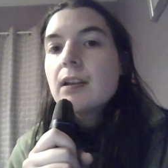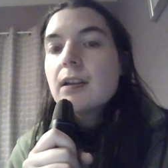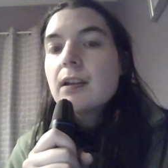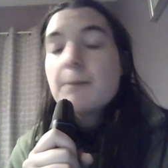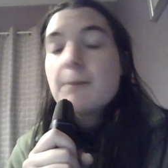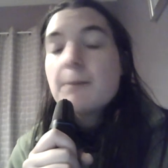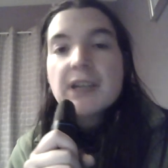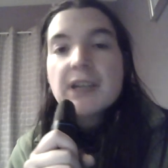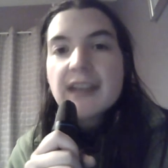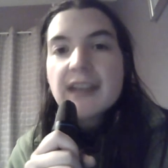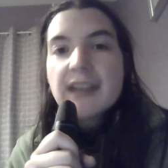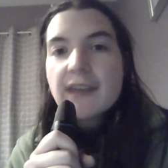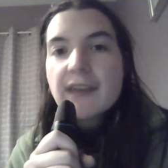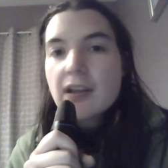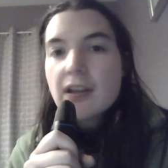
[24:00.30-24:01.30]
money
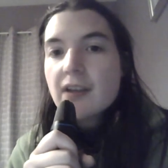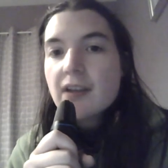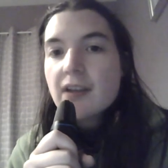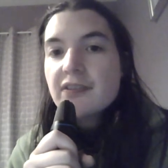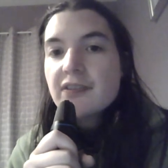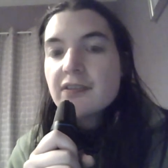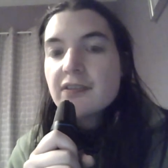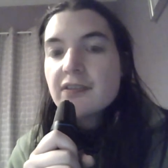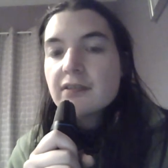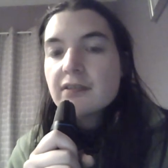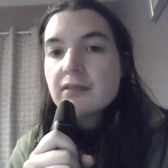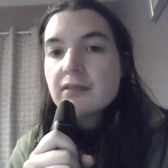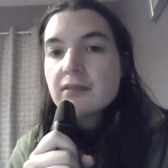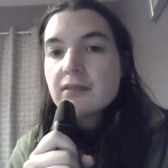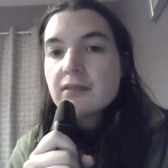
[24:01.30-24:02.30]
that they lost,
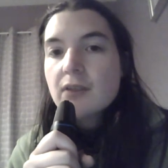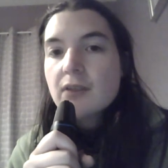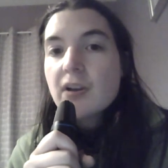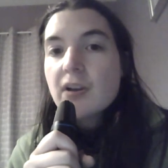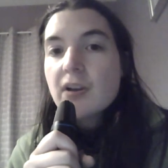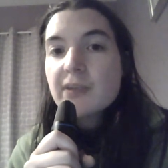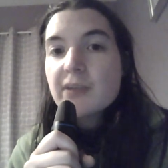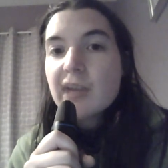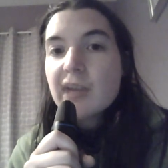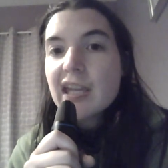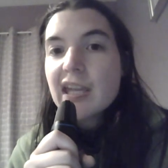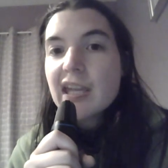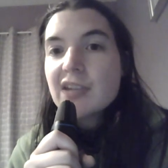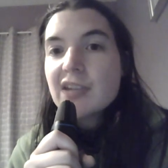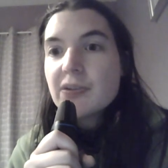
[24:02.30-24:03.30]
or as a
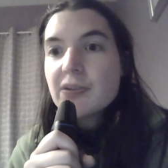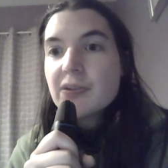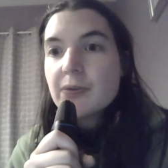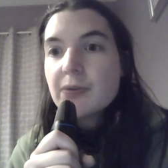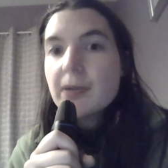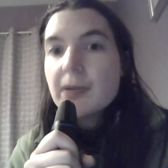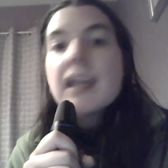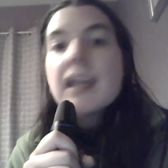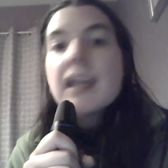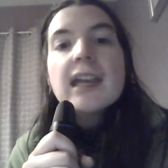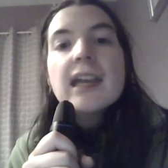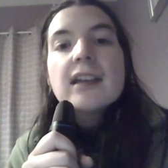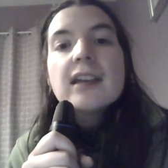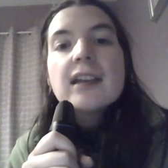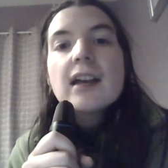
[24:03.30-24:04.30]
way to
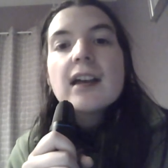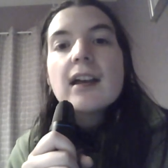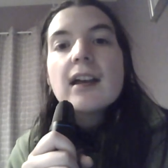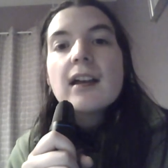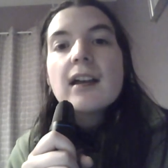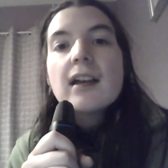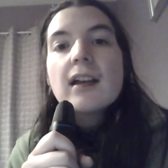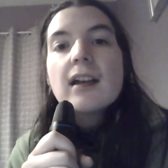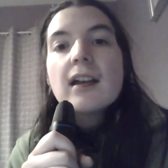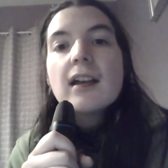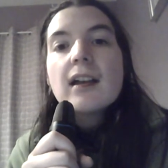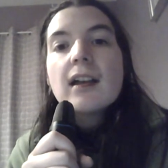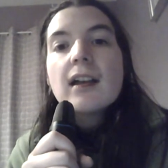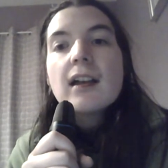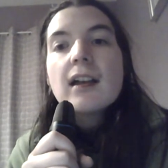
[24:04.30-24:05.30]

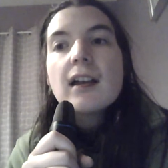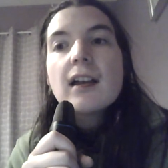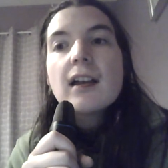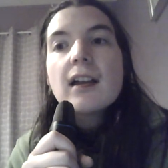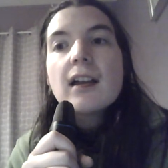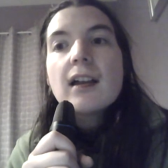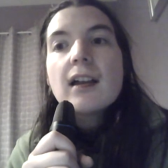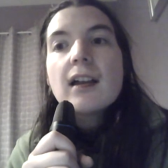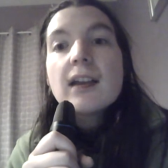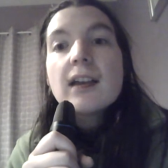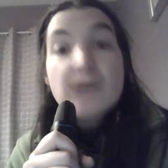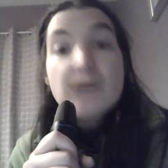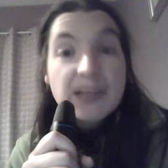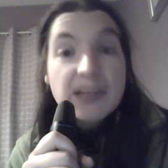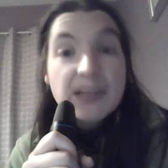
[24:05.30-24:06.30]

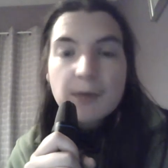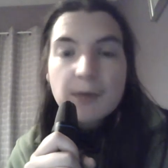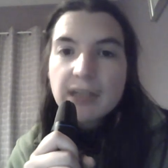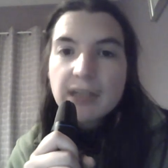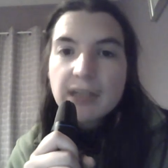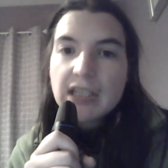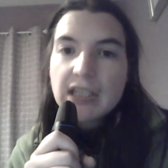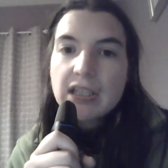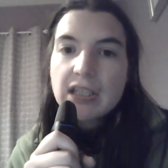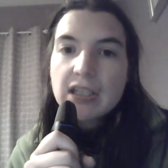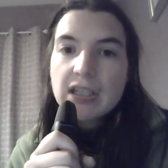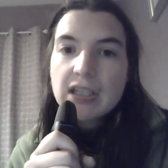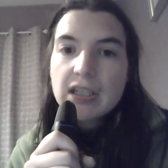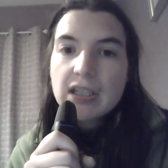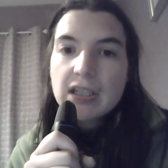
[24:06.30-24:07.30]
invest more money?
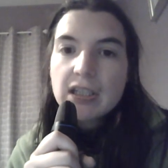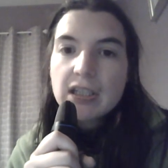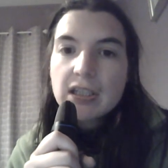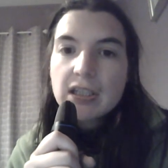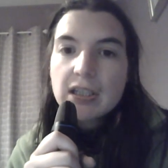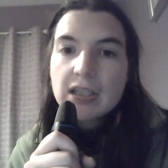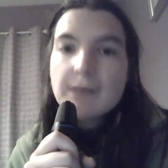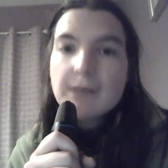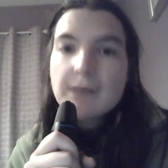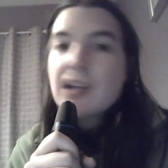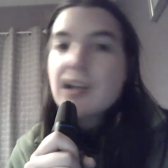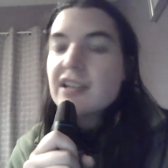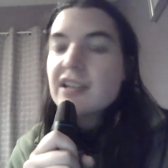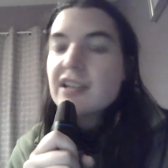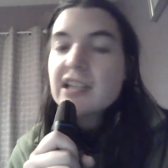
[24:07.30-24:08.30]

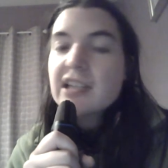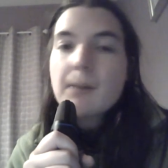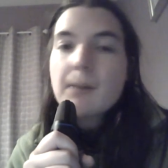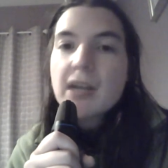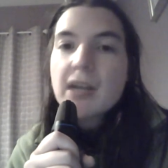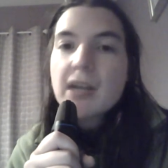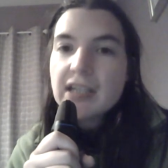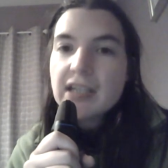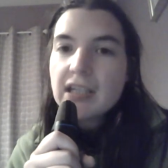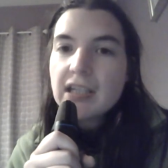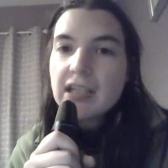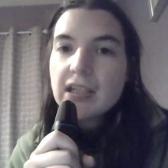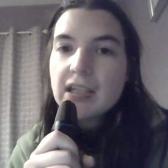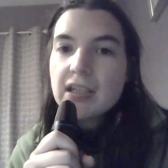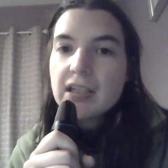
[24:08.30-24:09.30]
Because it's a commodity.
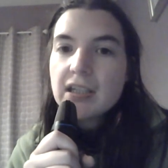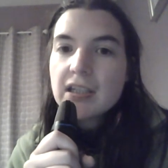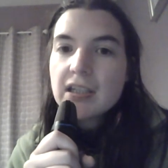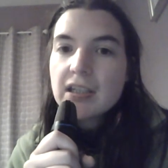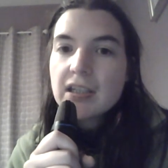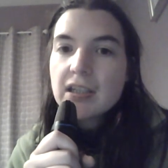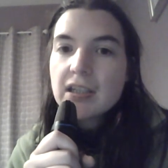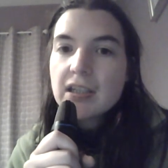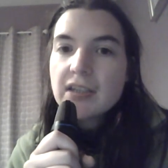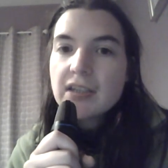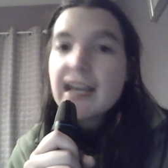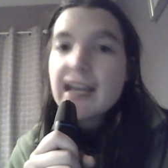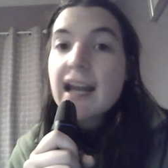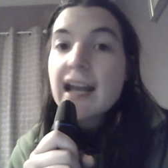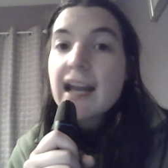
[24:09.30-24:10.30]

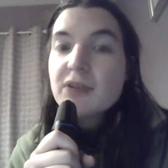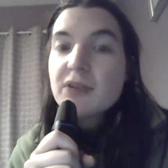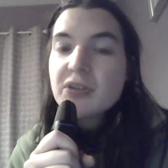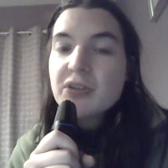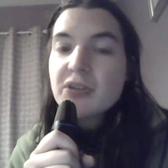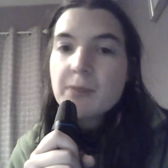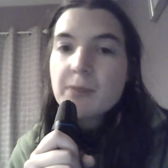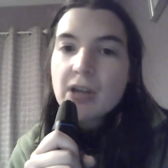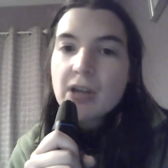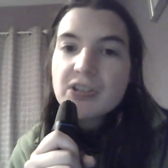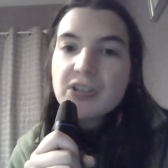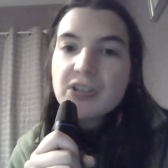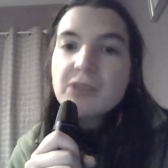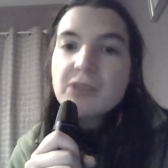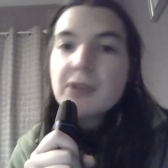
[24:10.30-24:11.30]
That house doesn't belong
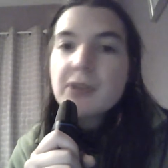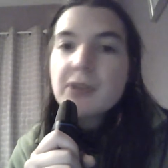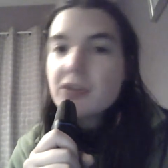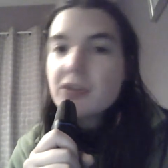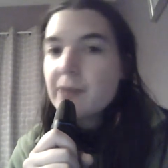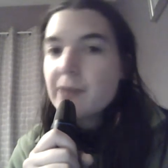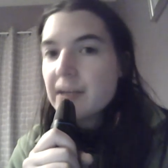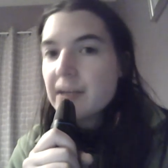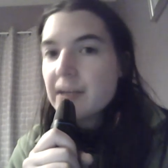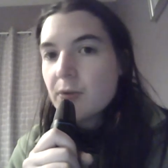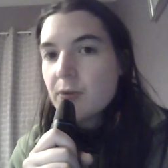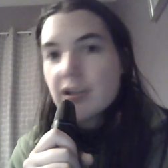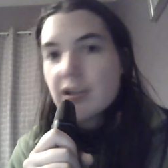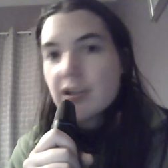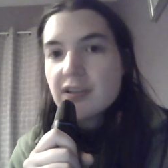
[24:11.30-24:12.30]
to you because you paid a
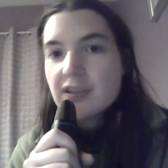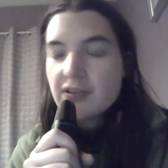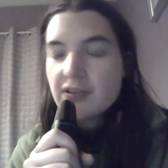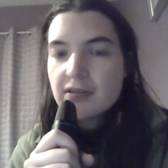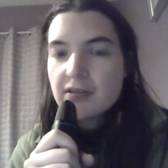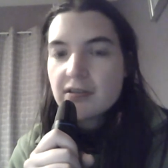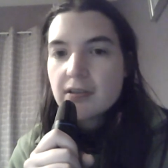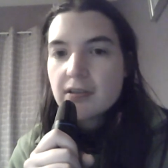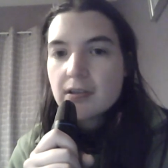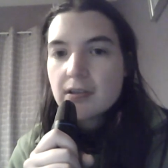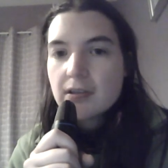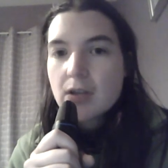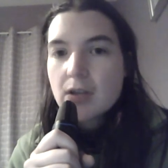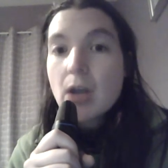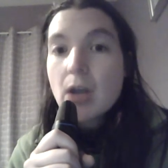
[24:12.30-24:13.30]
mortgage.
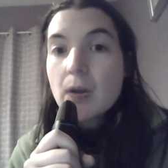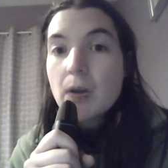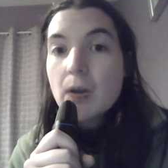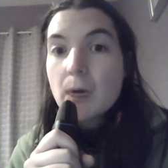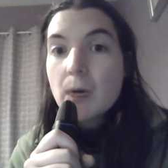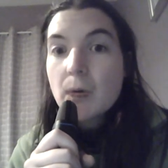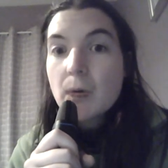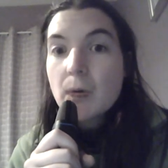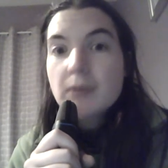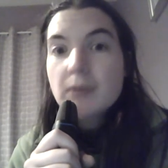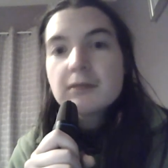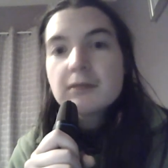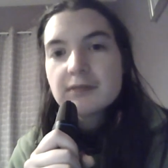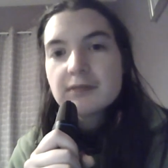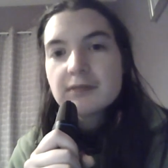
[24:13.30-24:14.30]
Uh-oh.
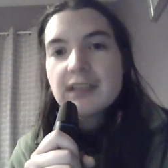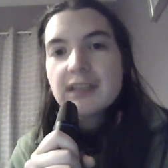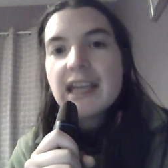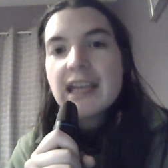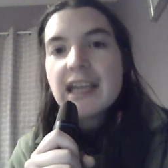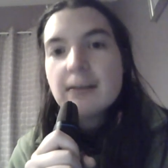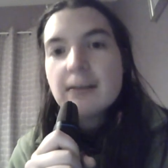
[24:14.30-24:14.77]
Yeah.